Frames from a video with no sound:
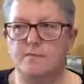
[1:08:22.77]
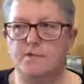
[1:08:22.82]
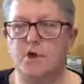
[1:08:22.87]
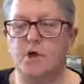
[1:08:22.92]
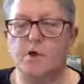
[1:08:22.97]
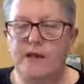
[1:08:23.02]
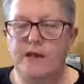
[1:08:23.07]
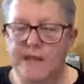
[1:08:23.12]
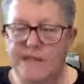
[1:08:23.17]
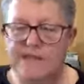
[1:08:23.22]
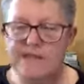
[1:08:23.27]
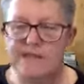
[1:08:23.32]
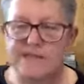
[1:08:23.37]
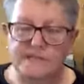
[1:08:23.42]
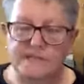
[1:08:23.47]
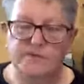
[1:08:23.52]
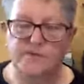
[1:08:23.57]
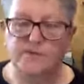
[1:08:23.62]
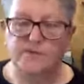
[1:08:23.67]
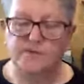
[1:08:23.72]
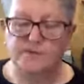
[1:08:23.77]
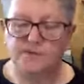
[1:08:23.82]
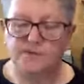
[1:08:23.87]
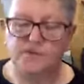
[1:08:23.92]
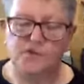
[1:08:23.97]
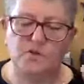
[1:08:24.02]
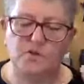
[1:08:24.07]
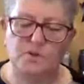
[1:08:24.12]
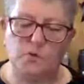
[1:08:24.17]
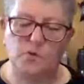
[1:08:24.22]
cohesive
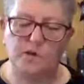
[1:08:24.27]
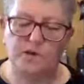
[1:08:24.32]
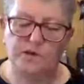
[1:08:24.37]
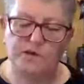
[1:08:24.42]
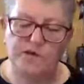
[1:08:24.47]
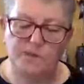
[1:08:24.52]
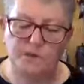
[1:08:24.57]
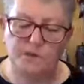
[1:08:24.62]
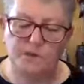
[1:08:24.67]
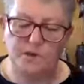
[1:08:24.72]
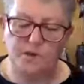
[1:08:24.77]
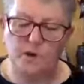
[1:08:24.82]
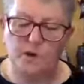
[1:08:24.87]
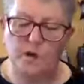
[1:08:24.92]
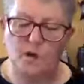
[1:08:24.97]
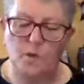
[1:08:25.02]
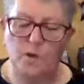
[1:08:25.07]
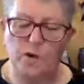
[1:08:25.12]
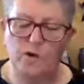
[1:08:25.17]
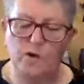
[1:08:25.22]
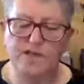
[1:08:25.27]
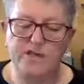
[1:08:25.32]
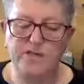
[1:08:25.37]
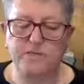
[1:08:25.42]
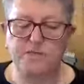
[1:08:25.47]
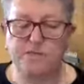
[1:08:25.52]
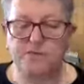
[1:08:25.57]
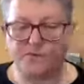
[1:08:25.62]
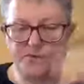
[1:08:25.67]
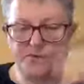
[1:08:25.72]
sort of organism, whereas
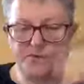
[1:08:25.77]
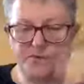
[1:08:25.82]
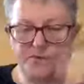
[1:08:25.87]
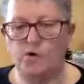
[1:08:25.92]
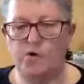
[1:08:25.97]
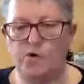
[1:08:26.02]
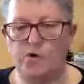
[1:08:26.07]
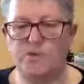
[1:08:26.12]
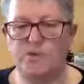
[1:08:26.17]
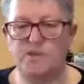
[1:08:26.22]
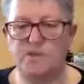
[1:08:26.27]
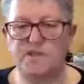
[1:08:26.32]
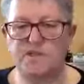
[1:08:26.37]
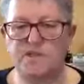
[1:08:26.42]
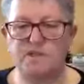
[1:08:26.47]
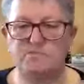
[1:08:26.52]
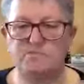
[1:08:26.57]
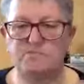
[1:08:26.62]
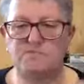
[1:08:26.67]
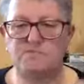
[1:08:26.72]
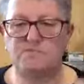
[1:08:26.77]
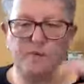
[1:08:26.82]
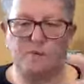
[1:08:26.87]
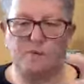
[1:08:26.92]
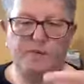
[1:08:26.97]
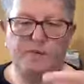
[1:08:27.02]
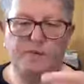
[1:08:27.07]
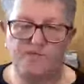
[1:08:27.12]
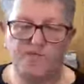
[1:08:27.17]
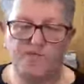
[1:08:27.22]
before it was
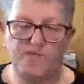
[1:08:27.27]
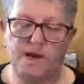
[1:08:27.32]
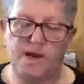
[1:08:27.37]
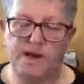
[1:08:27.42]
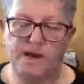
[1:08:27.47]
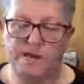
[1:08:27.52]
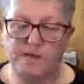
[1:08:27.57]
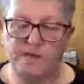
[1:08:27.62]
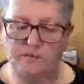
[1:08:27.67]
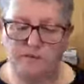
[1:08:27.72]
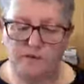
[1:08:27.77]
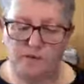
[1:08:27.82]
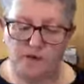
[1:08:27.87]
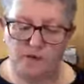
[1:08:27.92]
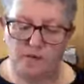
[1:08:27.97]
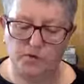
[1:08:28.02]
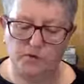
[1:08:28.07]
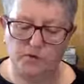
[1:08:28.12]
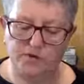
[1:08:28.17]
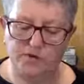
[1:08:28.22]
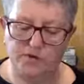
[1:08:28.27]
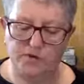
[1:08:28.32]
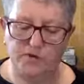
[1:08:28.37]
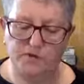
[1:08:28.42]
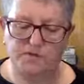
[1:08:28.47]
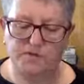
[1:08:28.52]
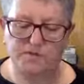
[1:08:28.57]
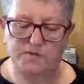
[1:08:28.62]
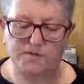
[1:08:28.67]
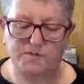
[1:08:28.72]
crumbly and dry, and I wouldn't have
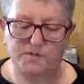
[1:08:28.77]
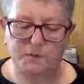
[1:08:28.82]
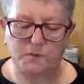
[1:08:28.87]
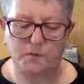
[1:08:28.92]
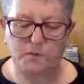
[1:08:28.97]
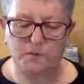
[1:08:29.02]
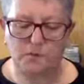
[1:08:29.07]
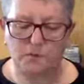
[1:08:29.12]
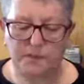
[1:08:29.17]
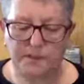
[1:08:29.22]
used it for,